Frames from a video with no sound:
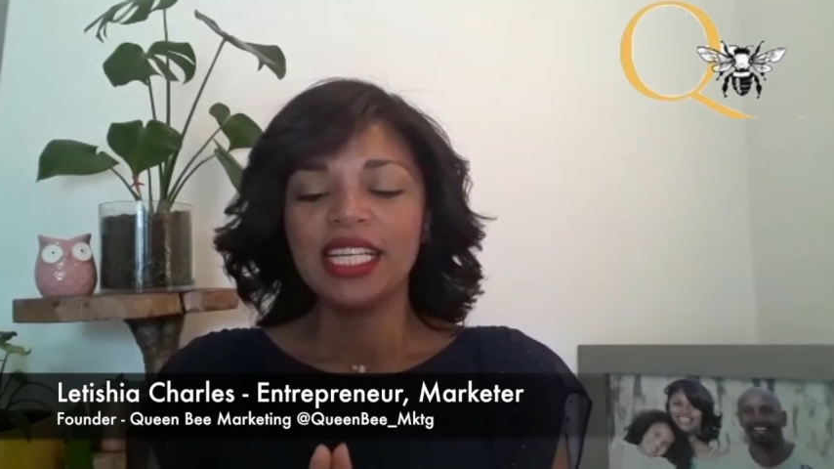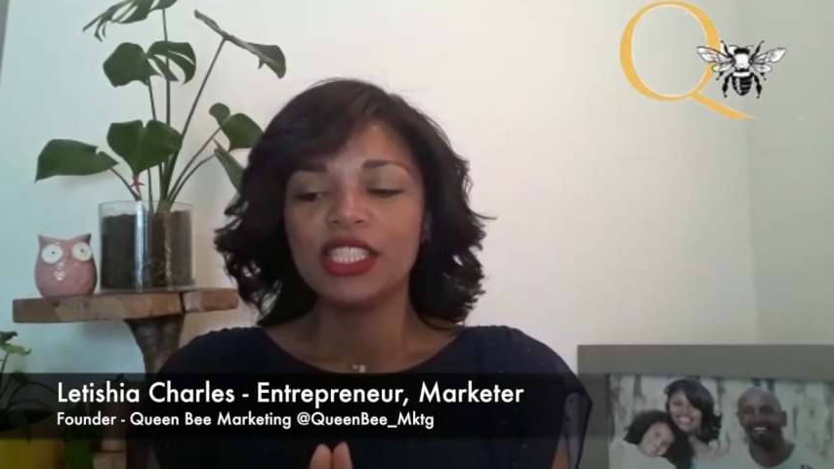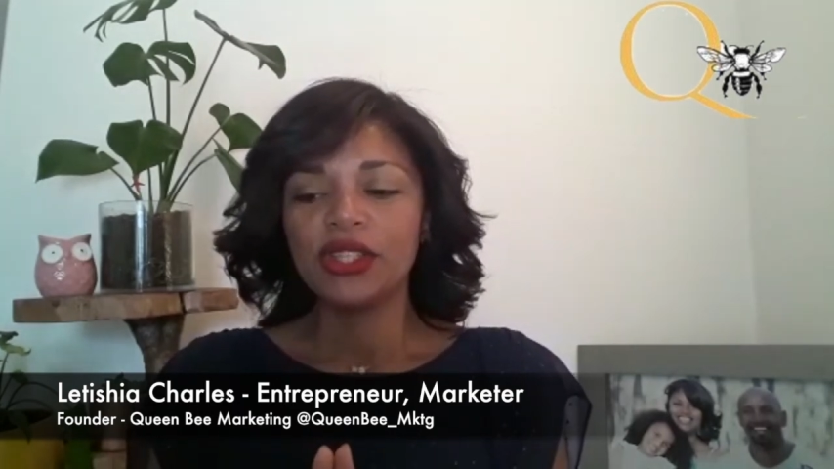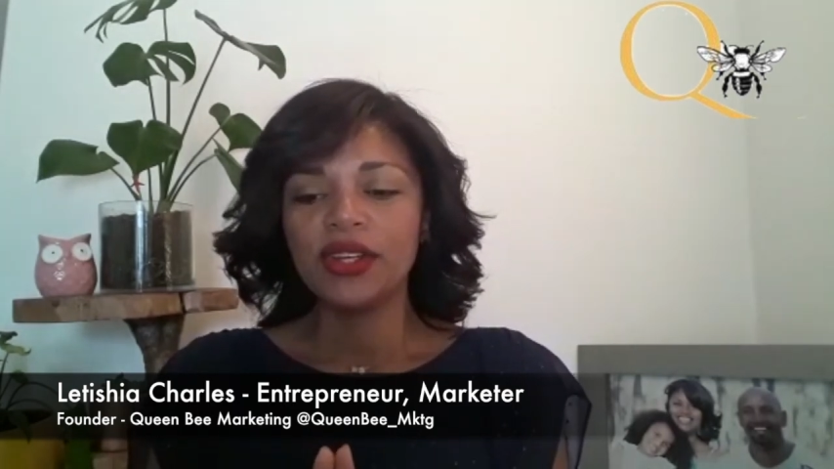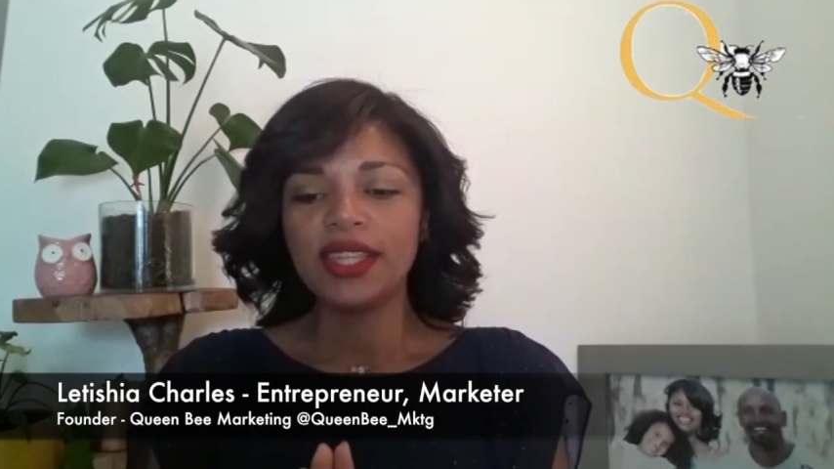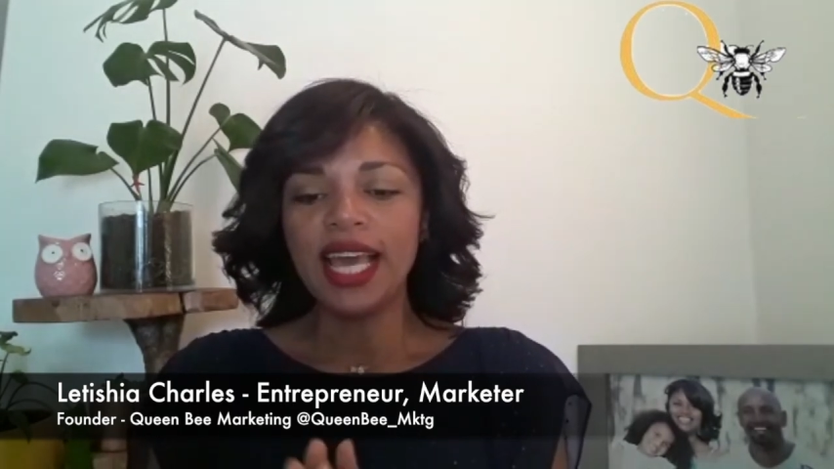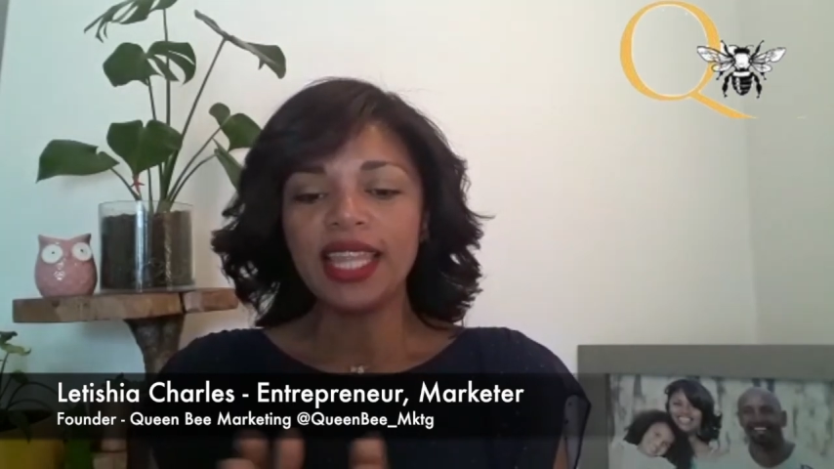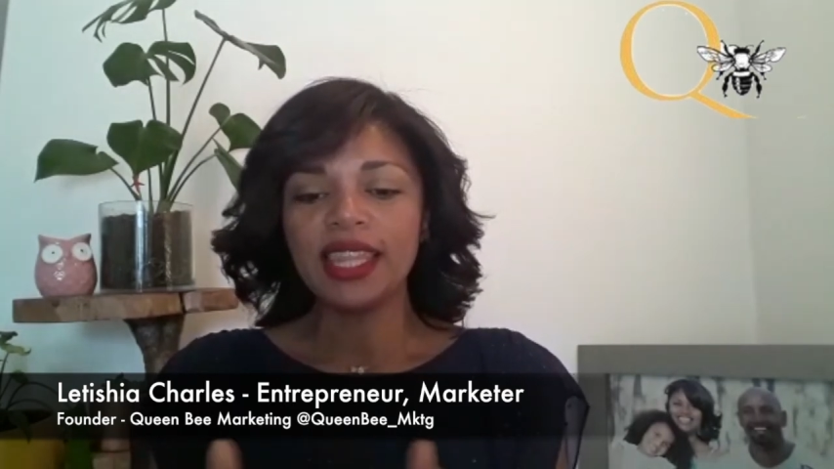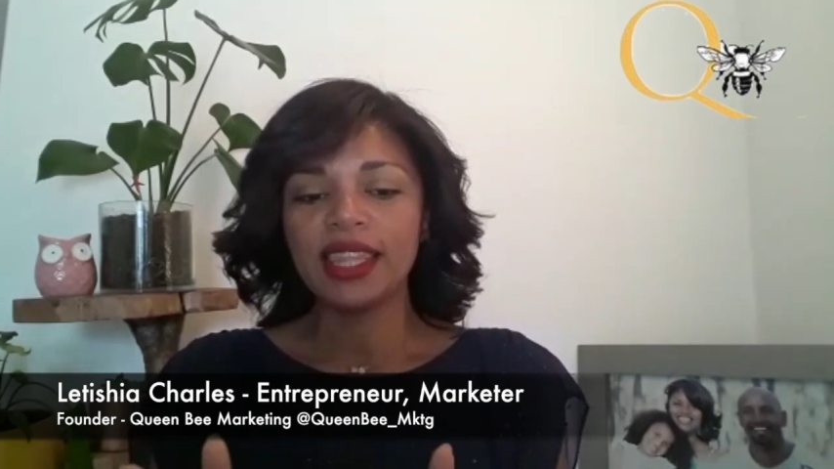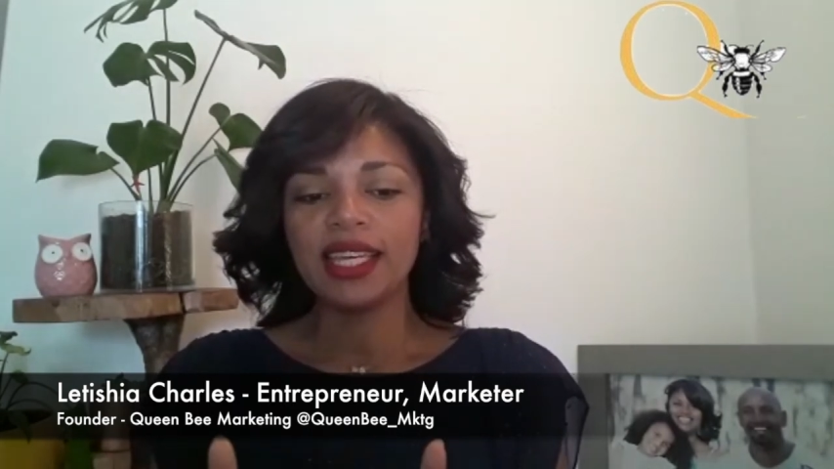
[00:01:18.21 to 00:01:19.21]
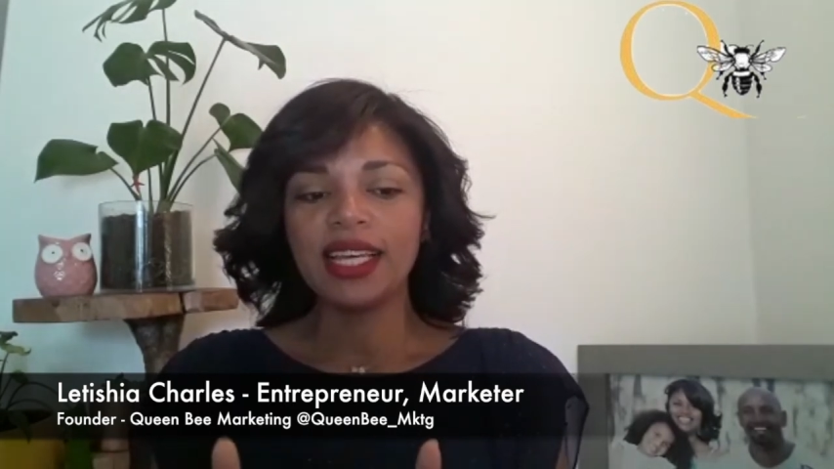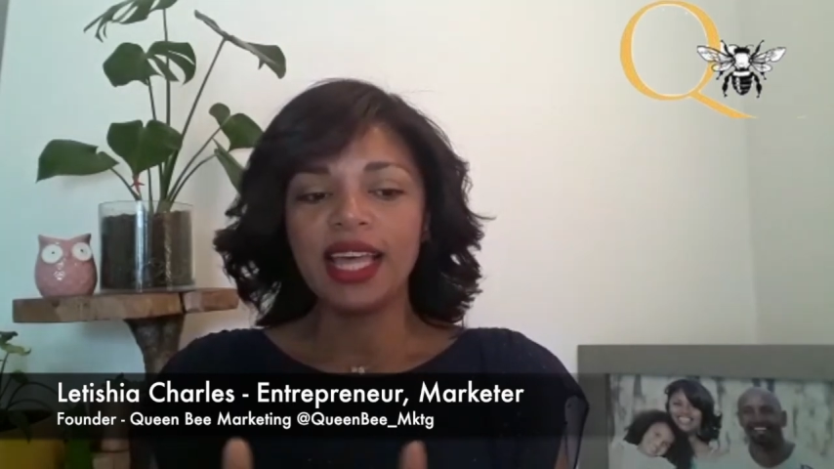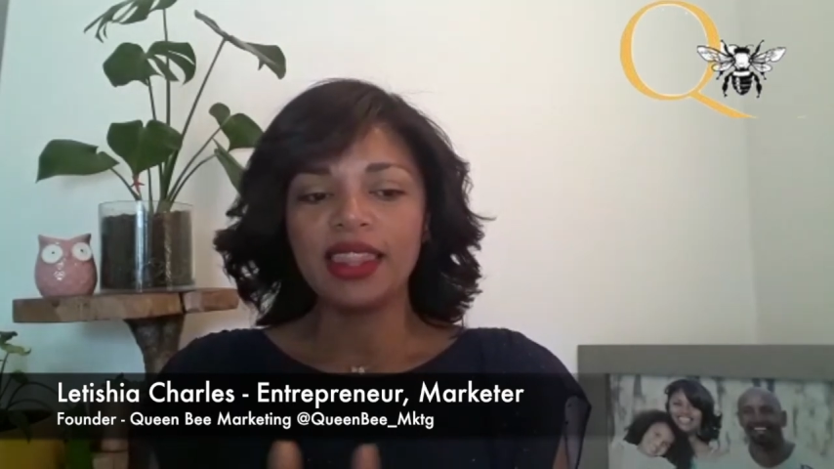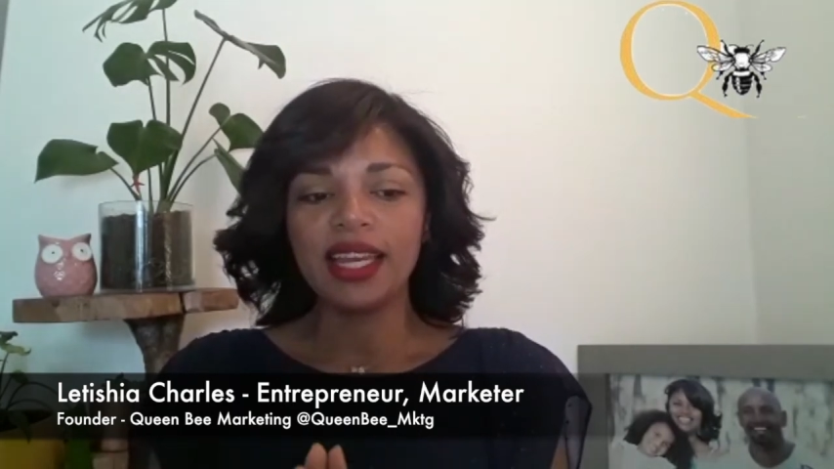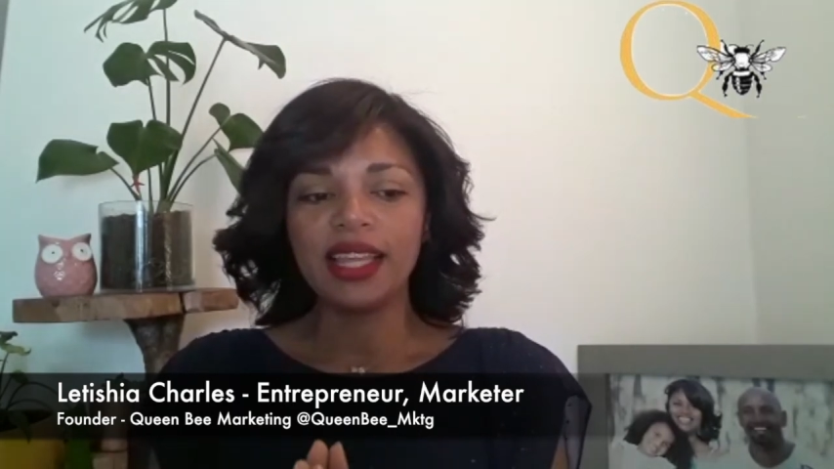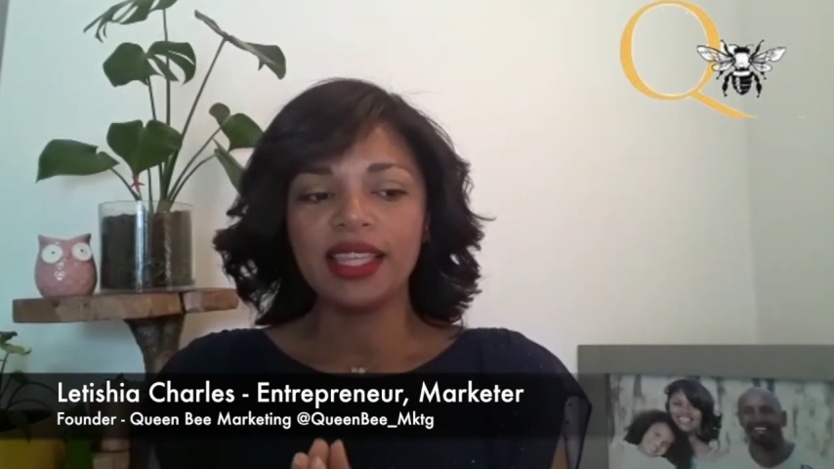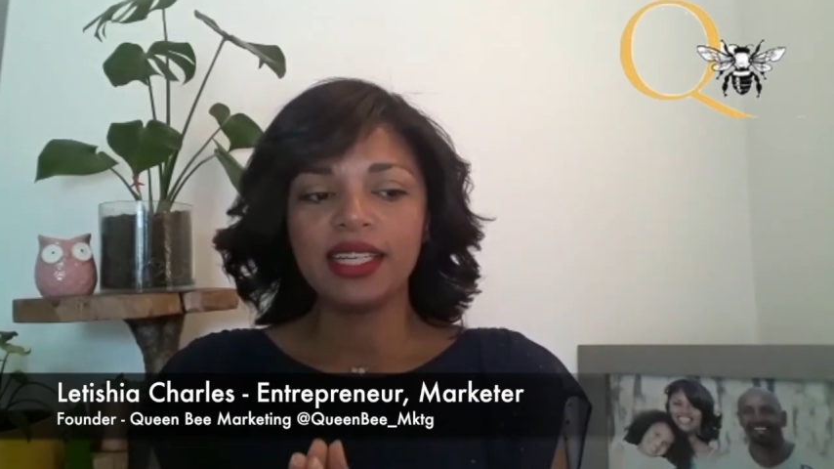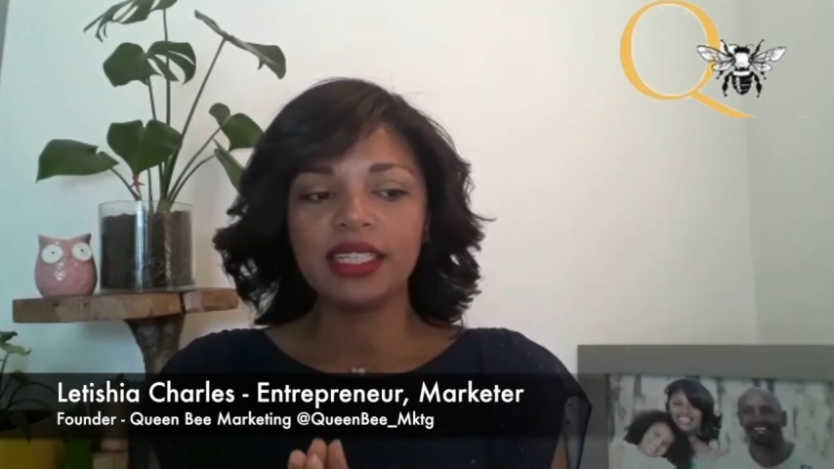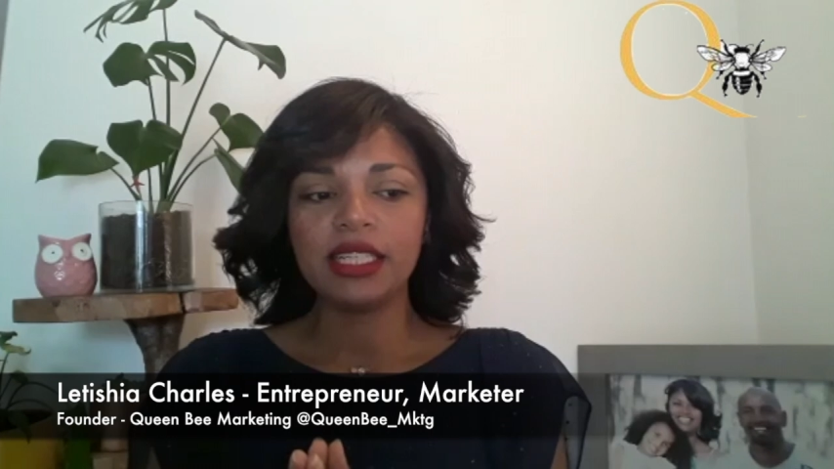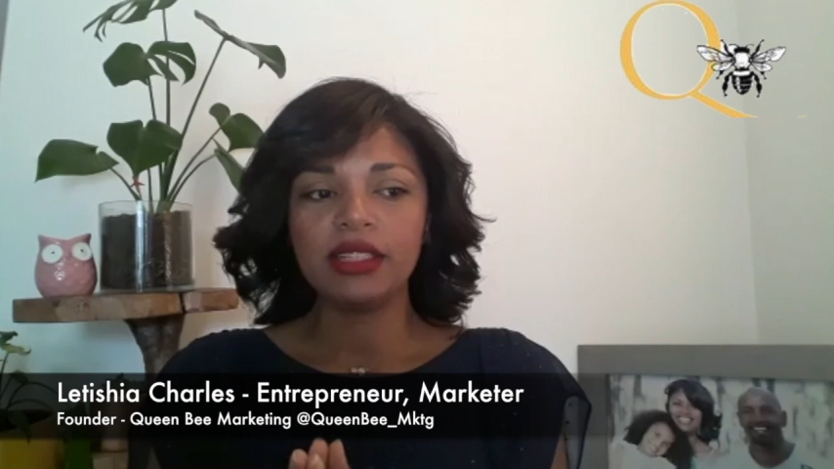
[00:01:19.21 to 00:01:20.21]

So the other thing that I think